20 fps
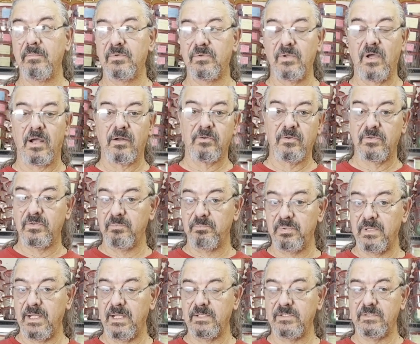Doctor is a
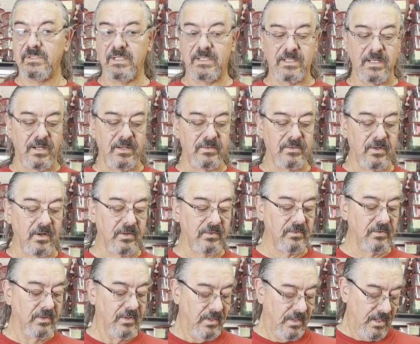PhD kind of
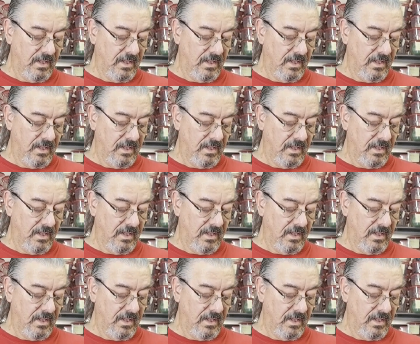doctor.